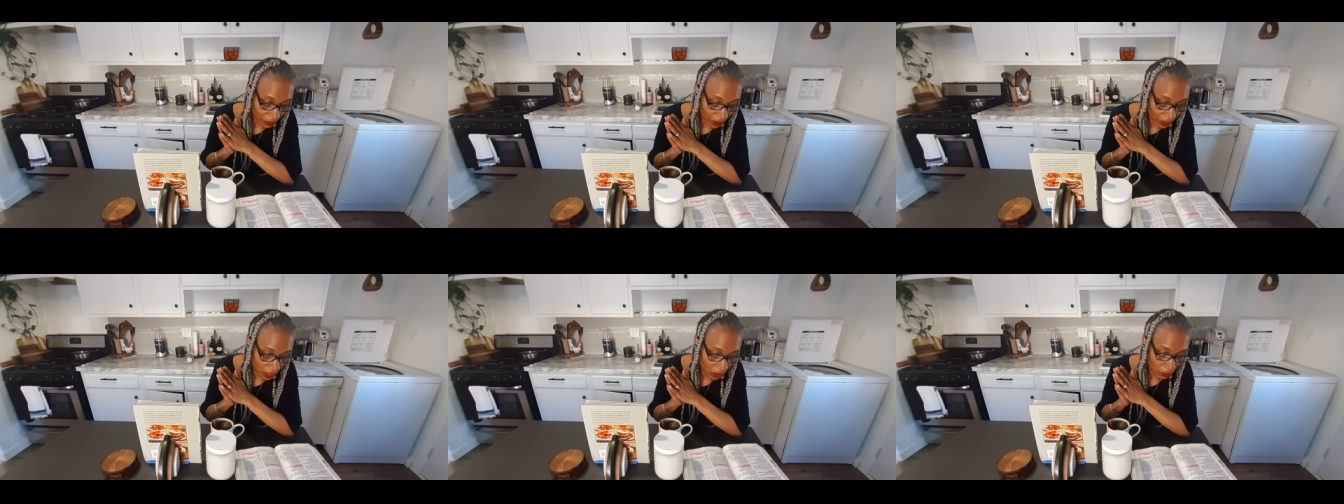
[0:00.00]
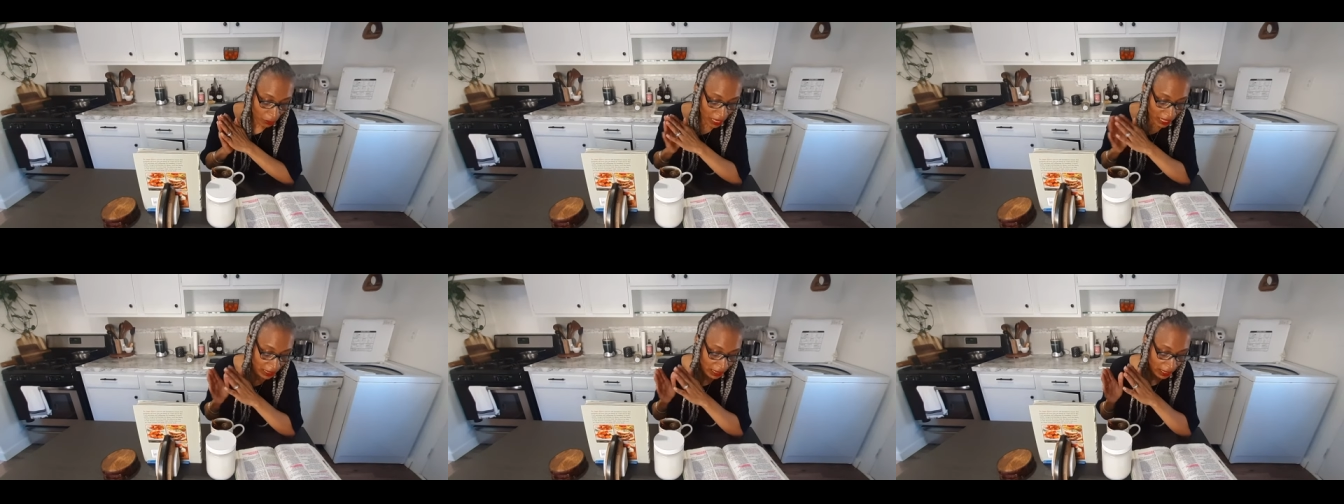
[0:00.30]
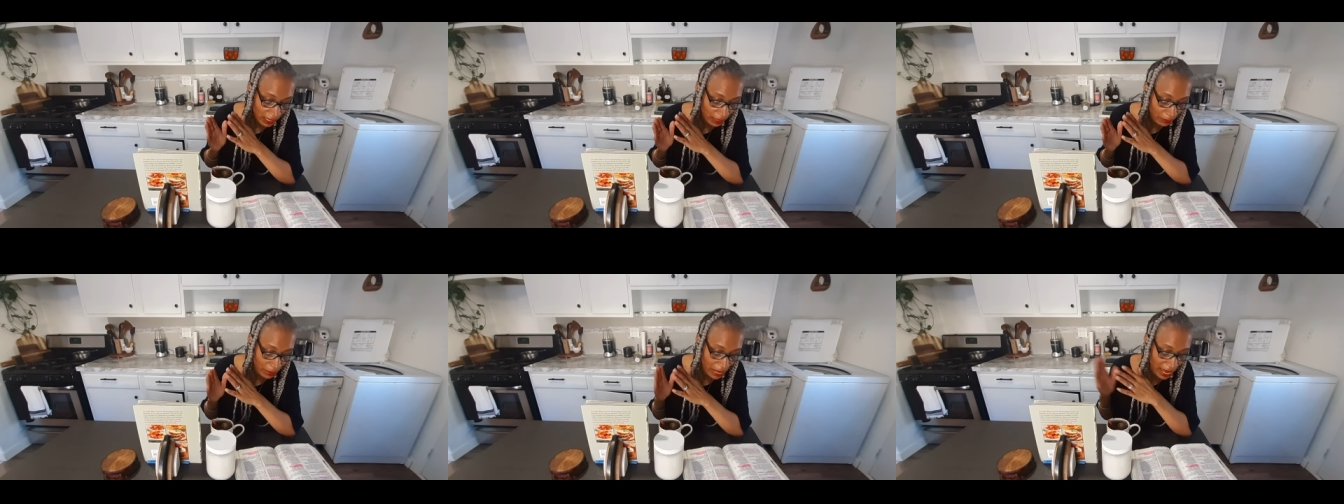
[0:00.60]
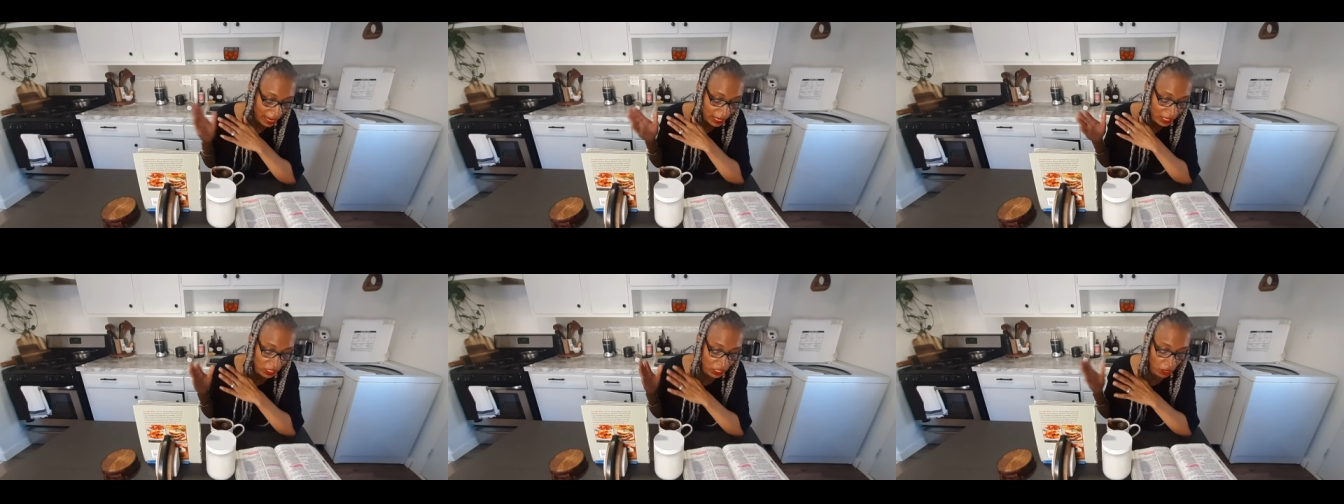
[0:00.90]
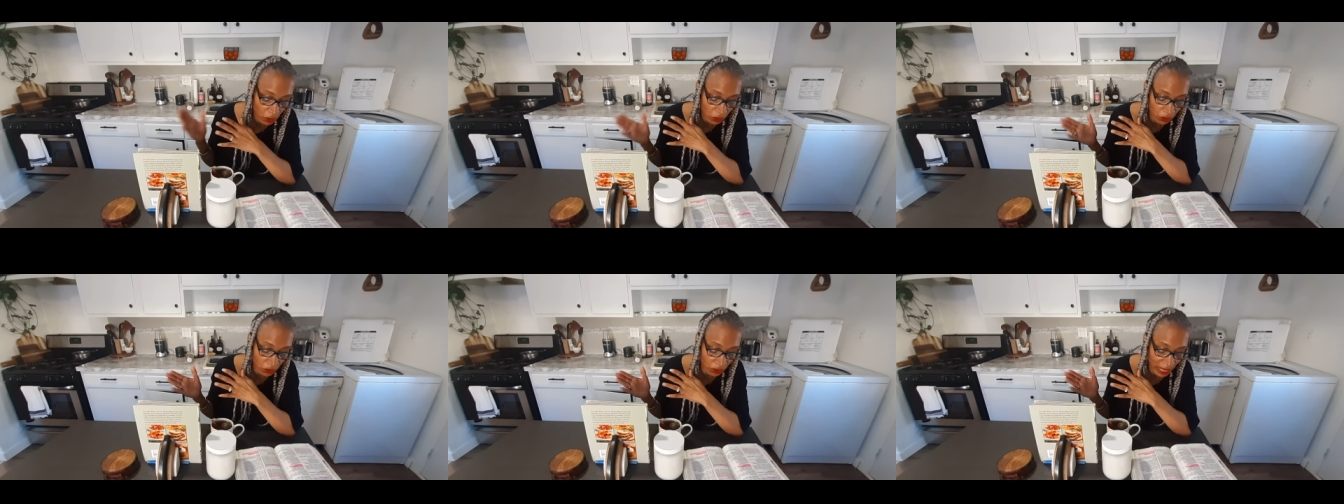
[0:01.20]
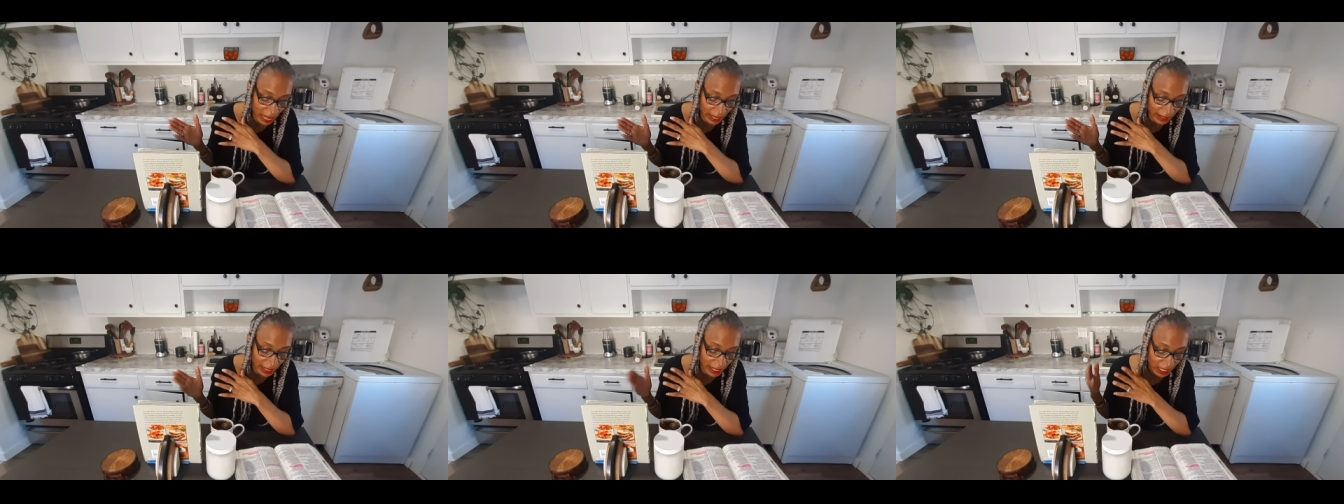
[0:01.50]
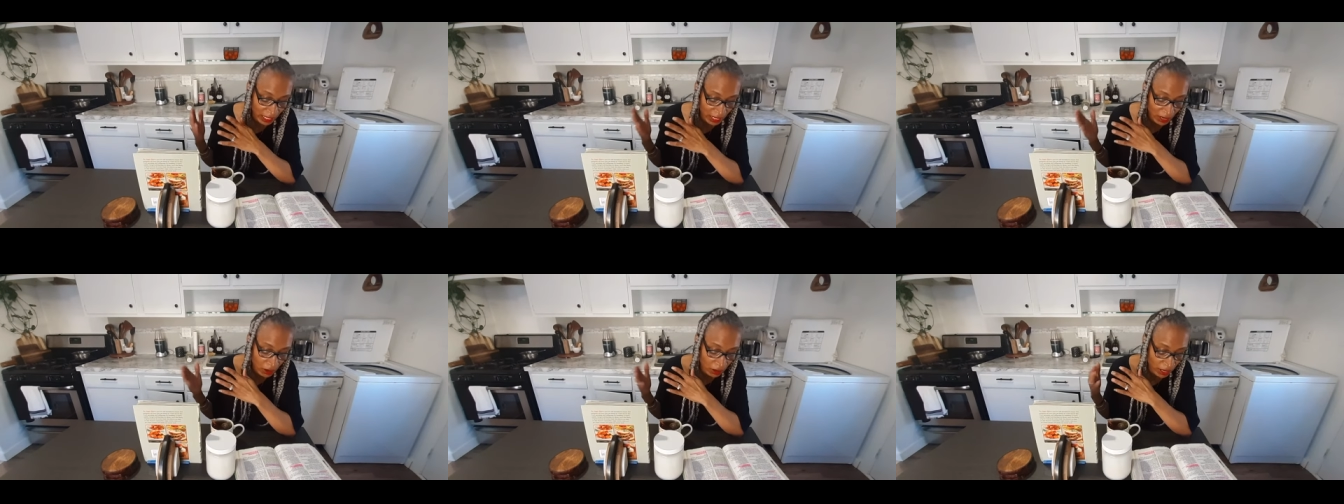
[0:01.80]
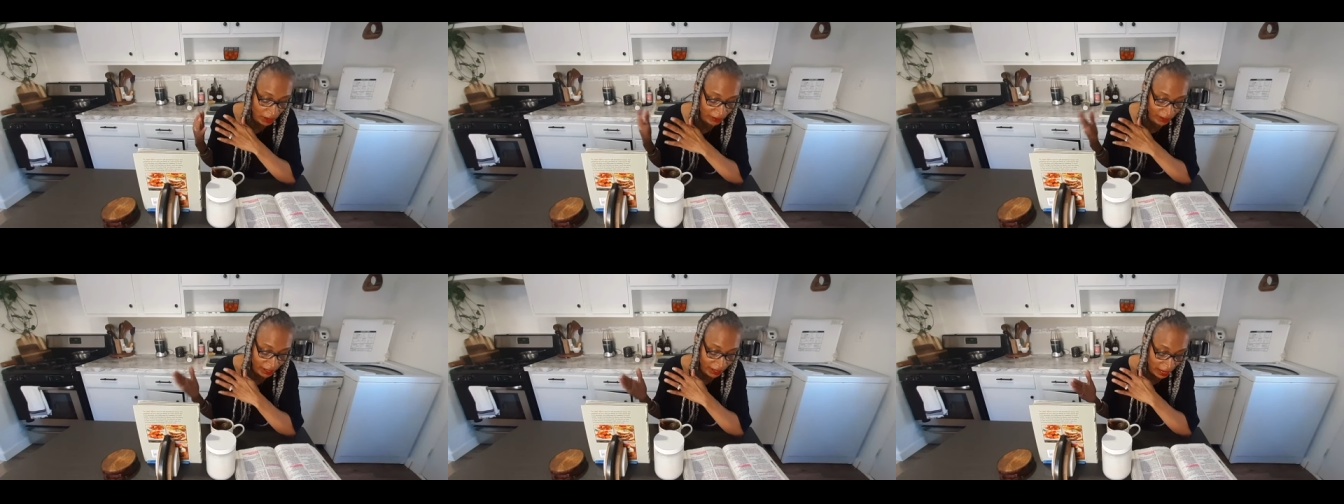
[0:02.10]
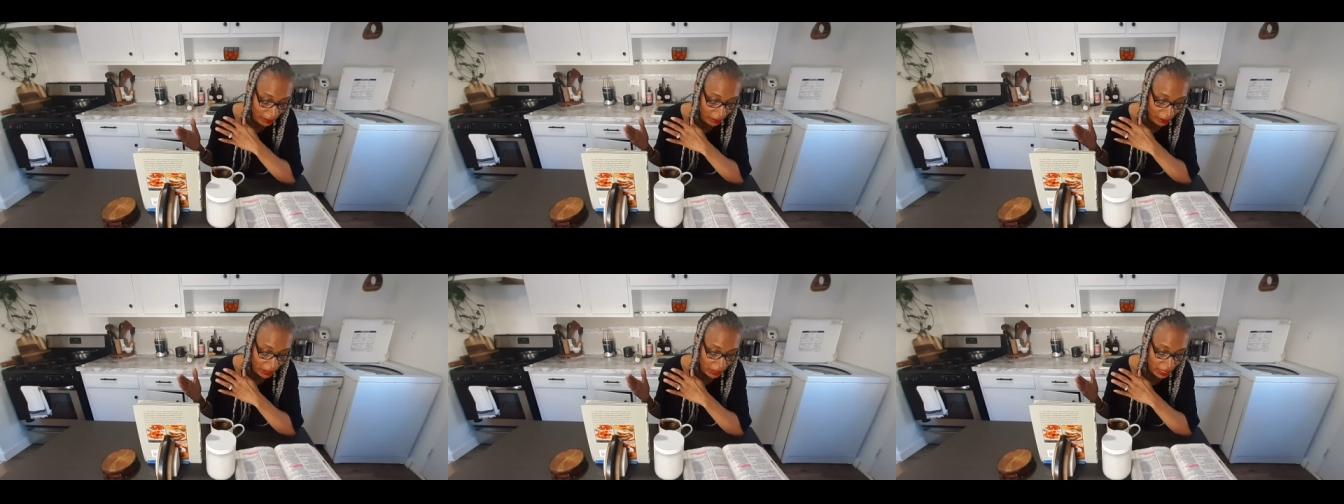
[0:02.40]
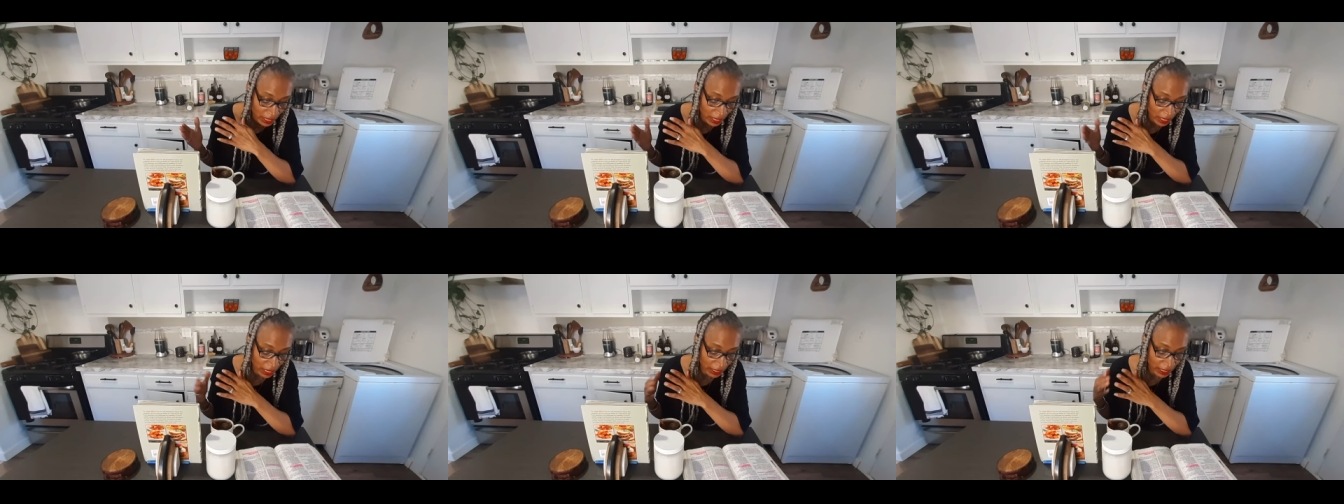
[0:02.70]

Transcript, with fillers: So basically, pagans don't do that. They still love their neighbors